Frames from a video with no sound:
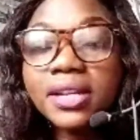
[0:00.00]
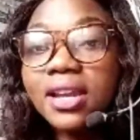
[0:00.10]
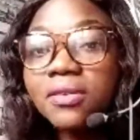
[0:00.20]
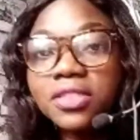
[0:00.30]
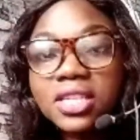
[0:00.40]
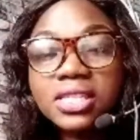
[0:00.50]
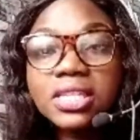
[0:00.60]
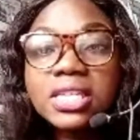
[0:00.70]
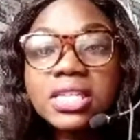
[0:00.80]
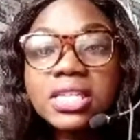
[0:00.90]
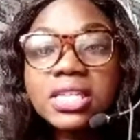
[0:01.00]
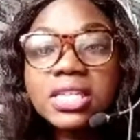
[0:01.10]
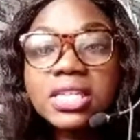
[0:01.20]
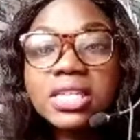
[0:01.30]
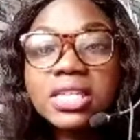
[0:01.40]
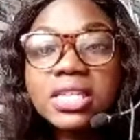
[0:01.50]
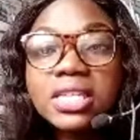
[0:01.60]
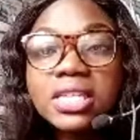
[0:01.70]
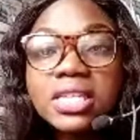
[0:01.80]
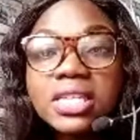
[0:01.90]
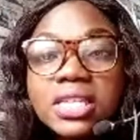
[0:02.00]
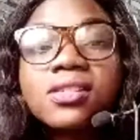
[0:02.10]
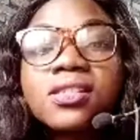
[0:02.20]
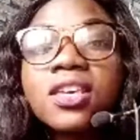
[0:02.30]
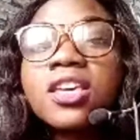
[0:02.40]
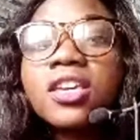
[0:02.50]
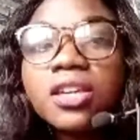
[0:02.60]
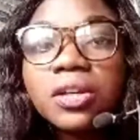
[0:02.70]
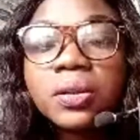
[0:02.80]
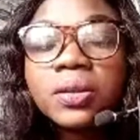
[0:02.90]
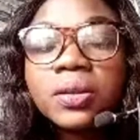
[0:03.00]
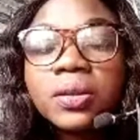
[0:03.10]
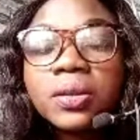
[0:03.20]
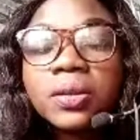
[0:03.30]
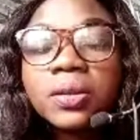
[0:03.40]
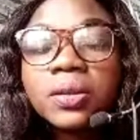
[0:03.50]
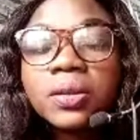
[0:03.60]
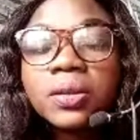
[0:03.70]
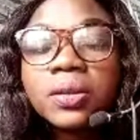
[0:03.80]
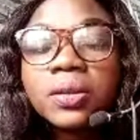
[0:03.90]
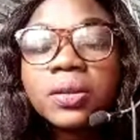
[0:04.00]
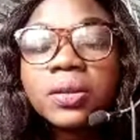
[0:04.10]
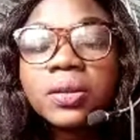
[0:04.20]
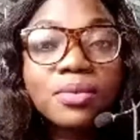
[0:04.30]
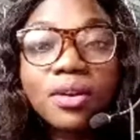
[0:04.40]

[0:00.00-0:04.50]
Now, this is a skill that